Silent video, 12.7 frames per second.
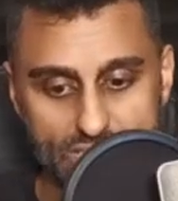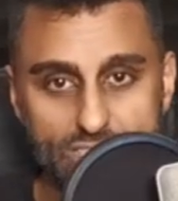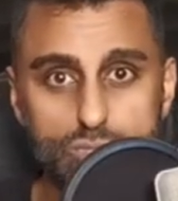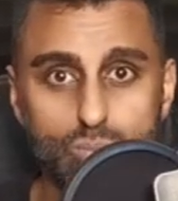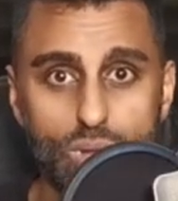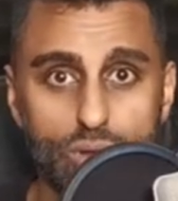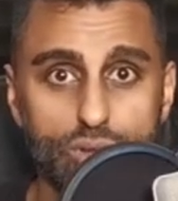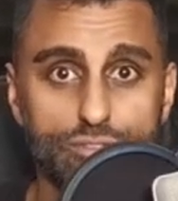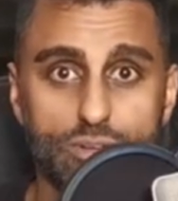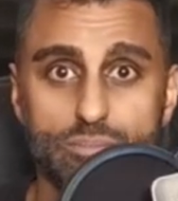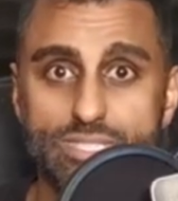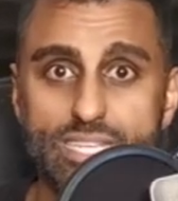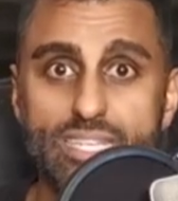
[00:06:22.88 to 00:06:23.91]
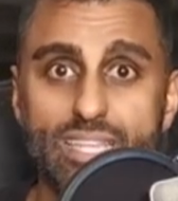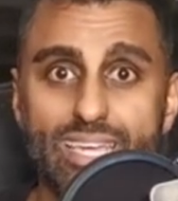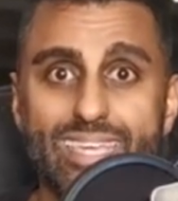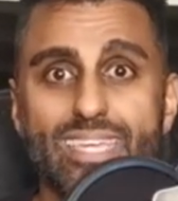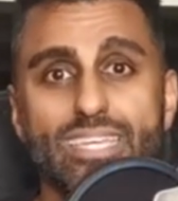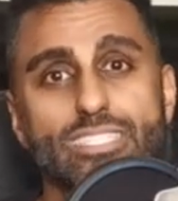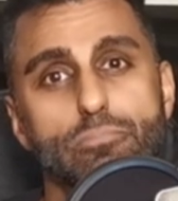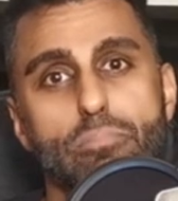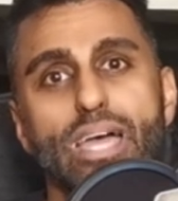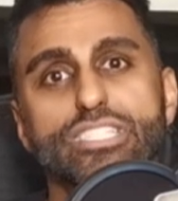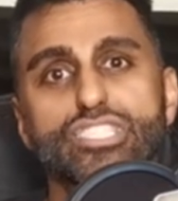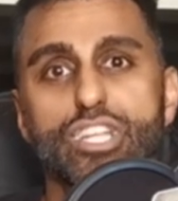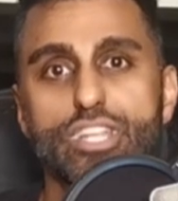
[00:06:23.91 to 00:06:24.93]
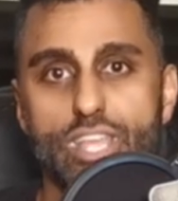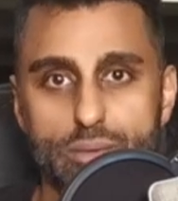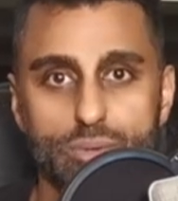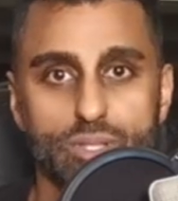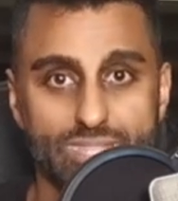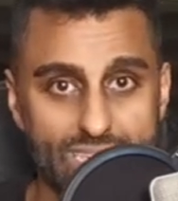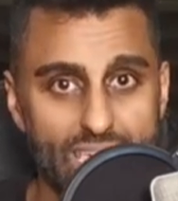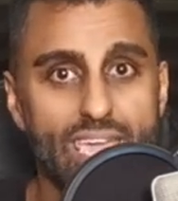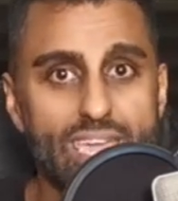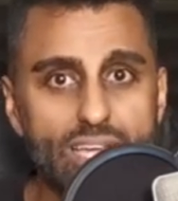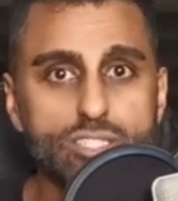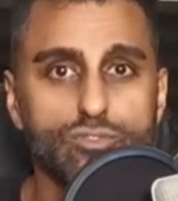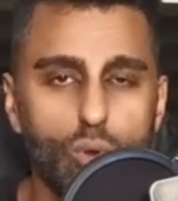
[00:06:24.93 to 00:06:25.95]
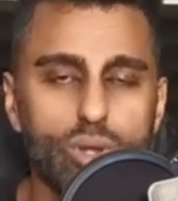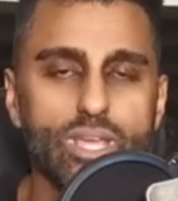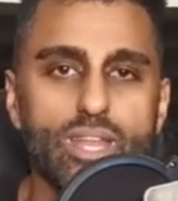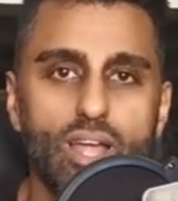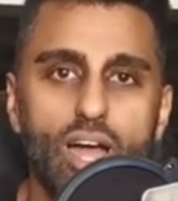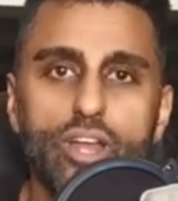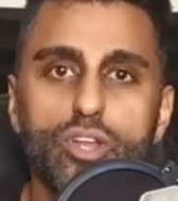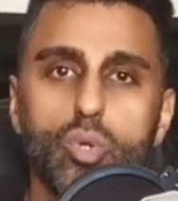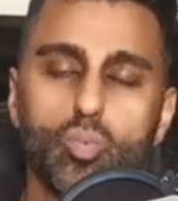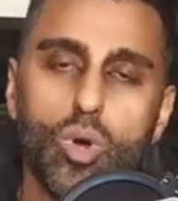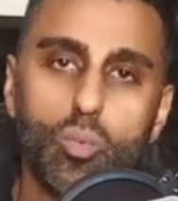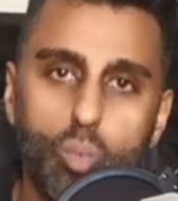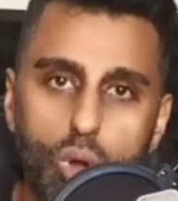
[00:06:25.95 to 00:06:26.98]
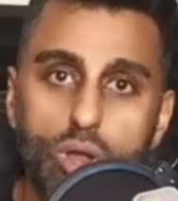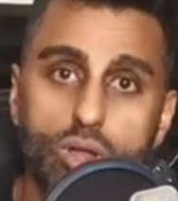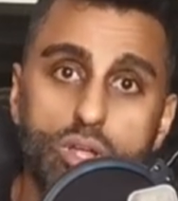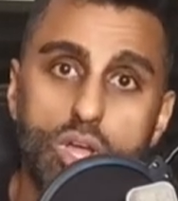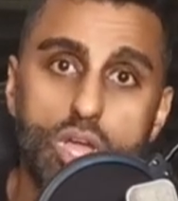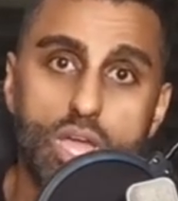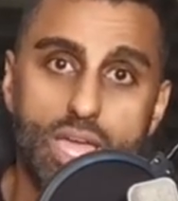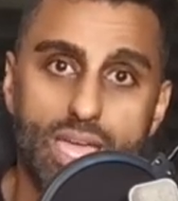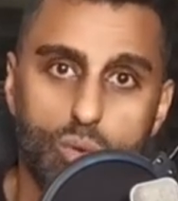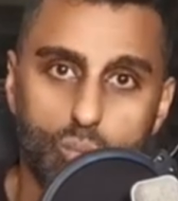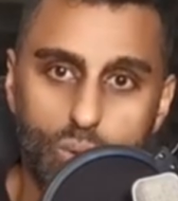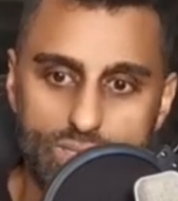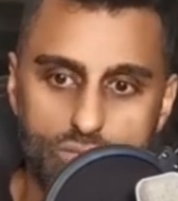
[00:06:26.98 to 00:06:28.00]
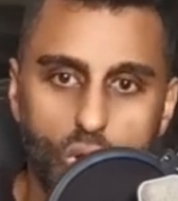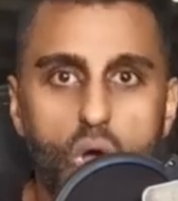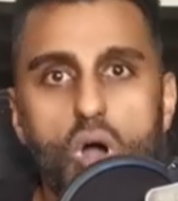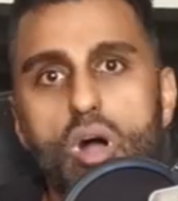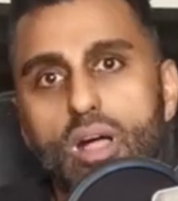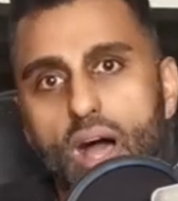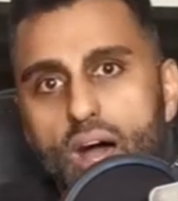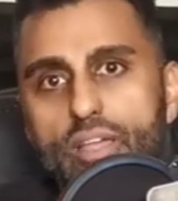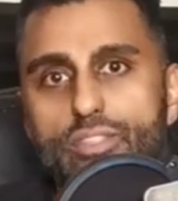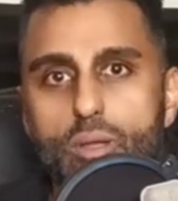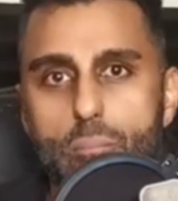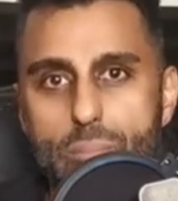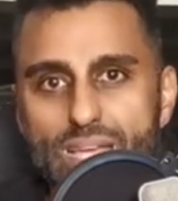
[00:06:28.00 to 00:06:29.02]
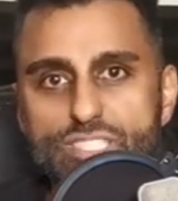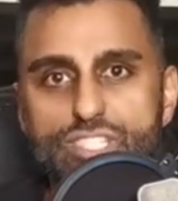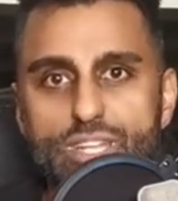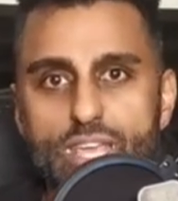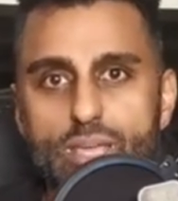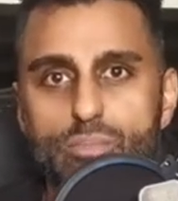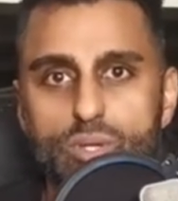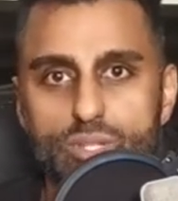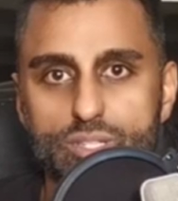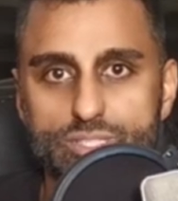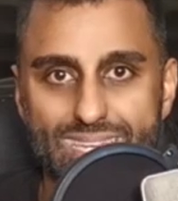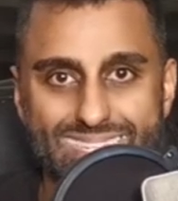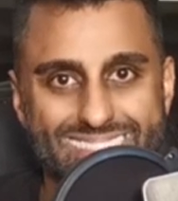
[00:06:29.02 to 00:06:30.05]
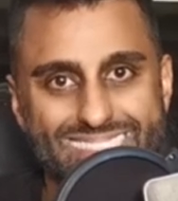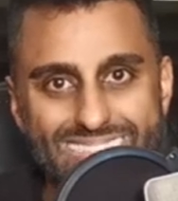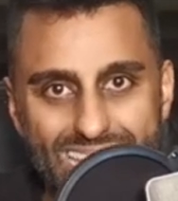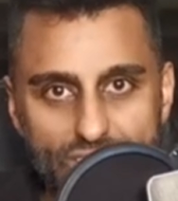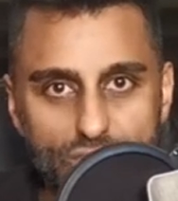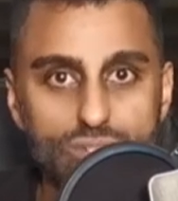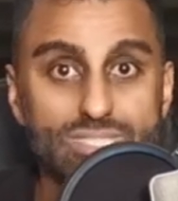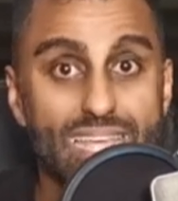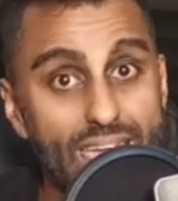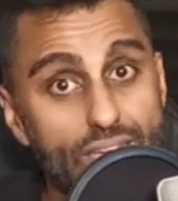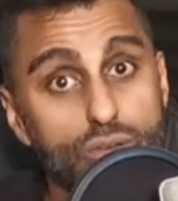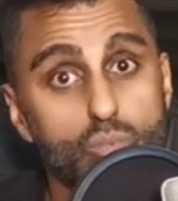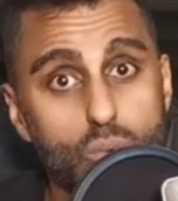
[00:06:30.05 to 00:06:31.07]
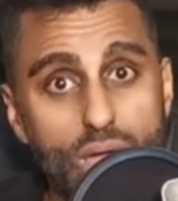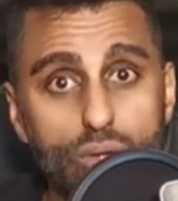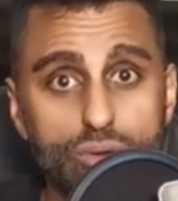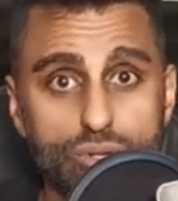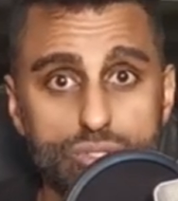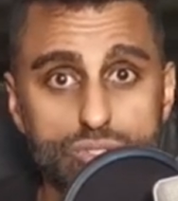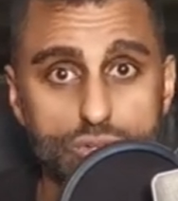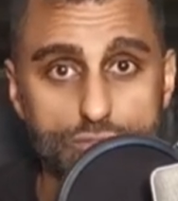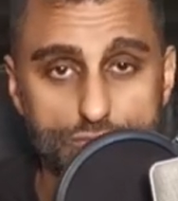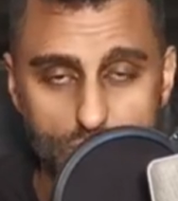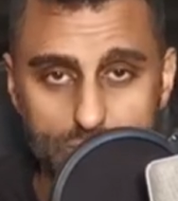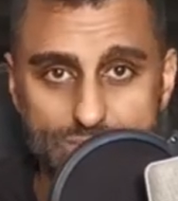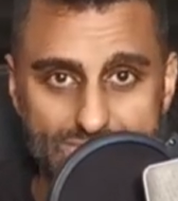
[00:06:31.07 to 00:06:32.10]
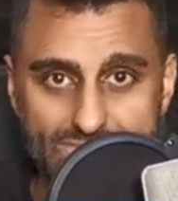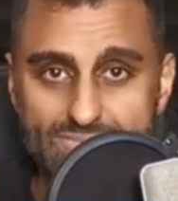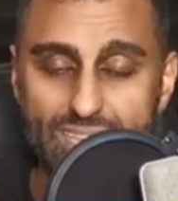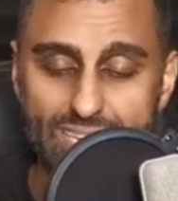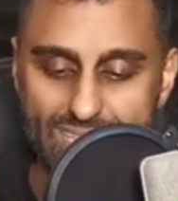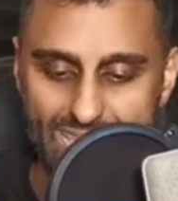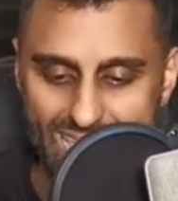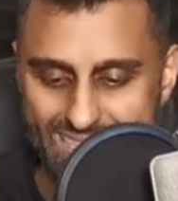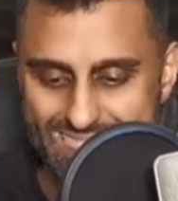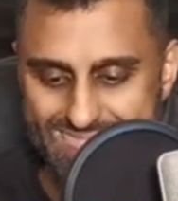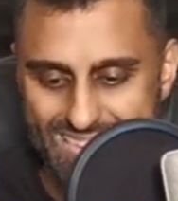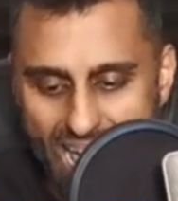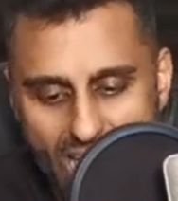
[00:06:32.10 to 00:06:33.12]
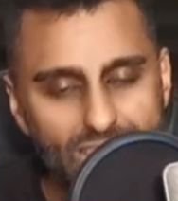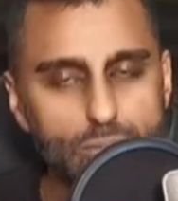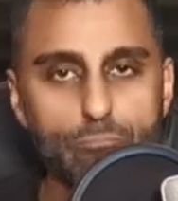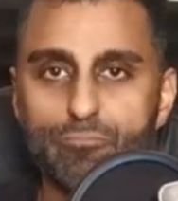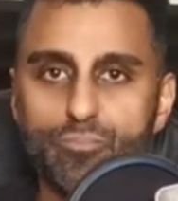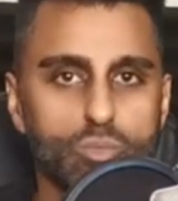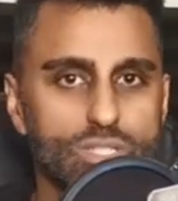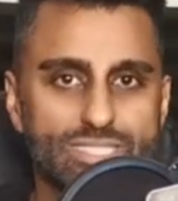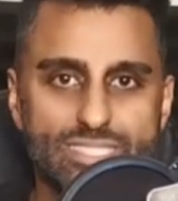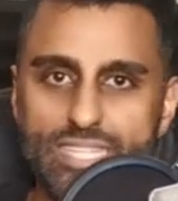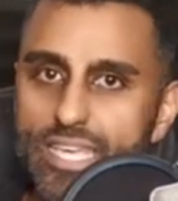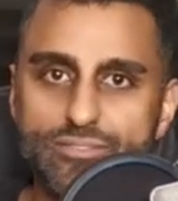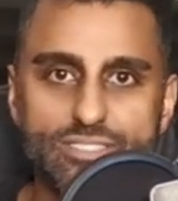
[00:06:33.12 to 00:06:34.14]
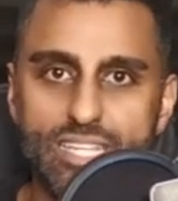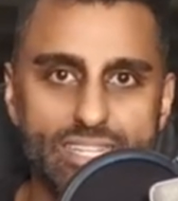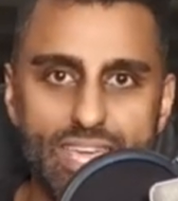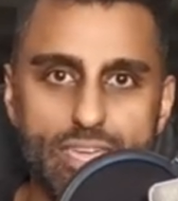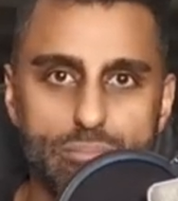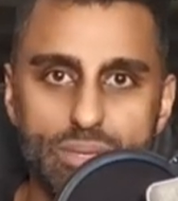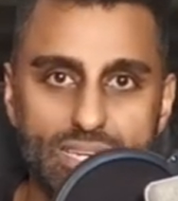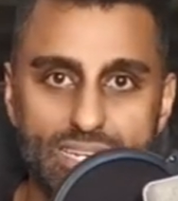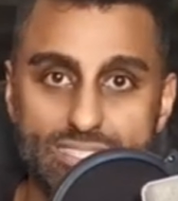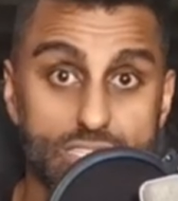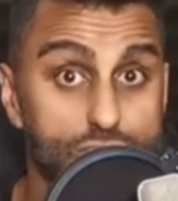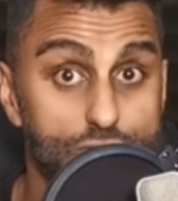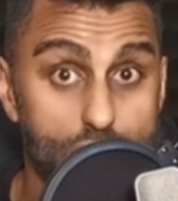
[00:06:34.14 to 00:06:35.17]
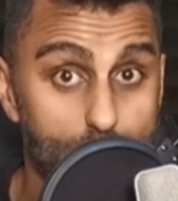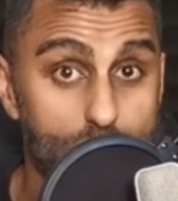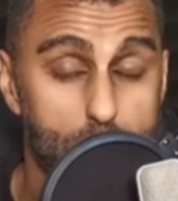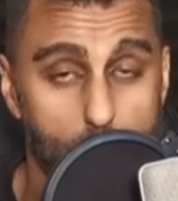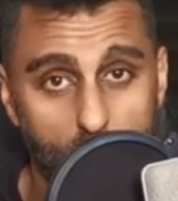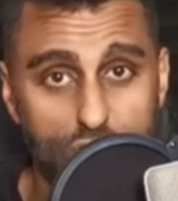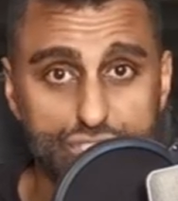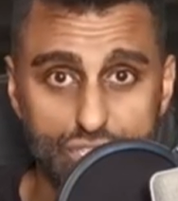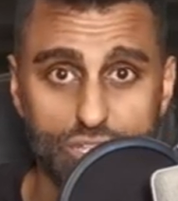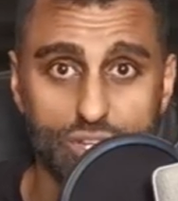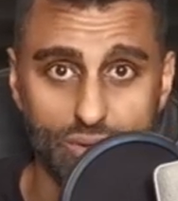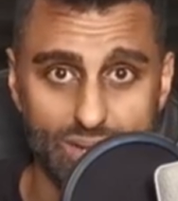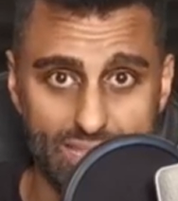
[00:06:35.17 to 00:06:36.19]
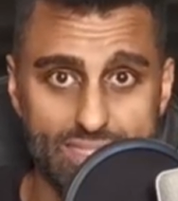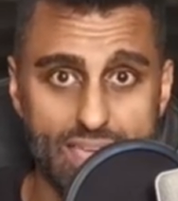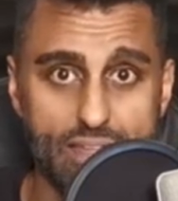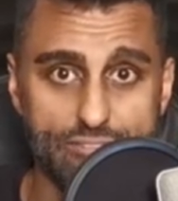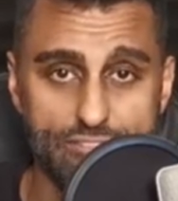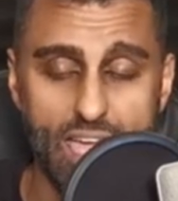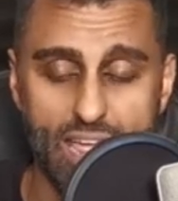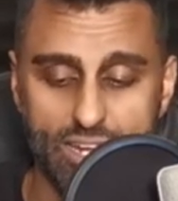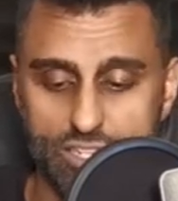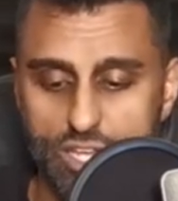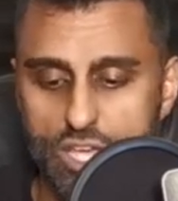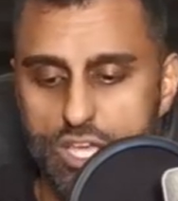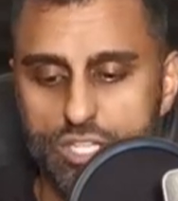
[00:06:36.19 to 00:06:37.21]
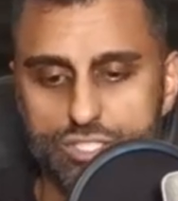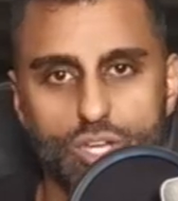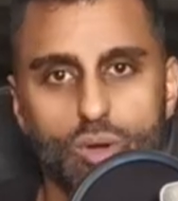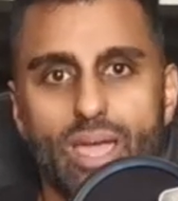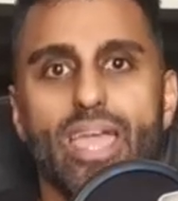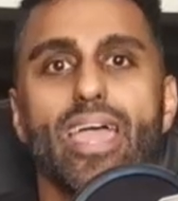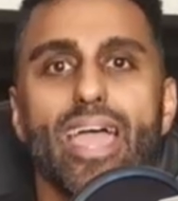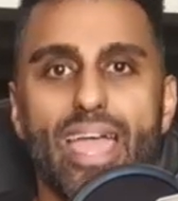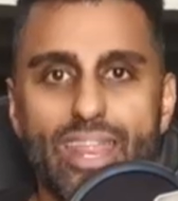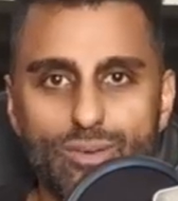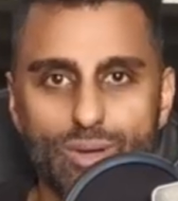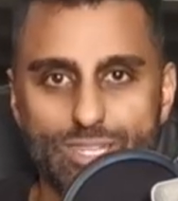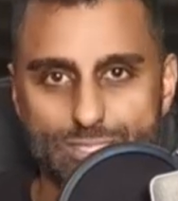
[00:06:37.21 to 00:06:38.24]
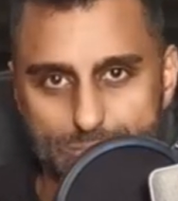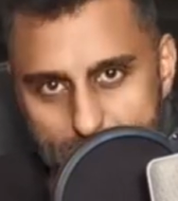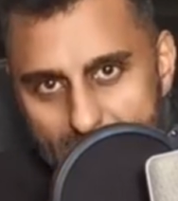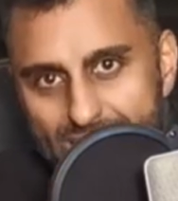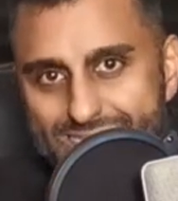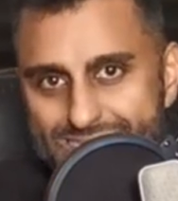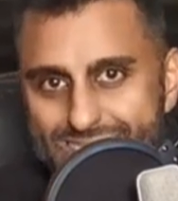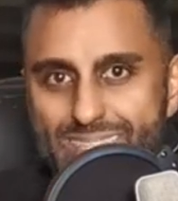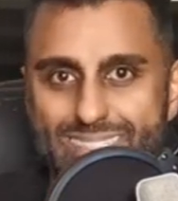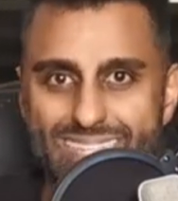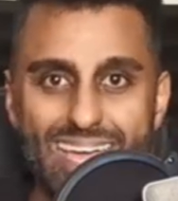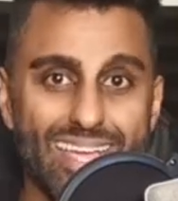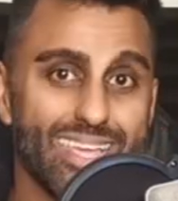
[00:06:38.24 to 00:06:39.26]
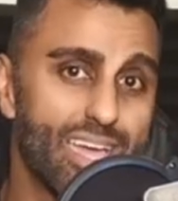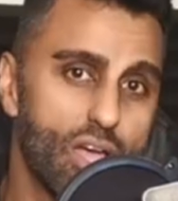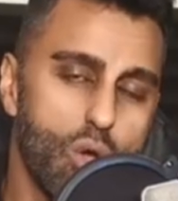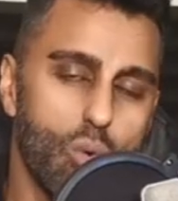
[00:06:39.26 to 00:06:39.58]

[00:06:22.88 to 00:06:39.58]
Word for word: this router from D-Link is mesh enabled. The AX4800 will work with all other mesh enabled extenders and routers from D-Link and that saves the day because it's very modular in that fact. So anyways, back to the deck.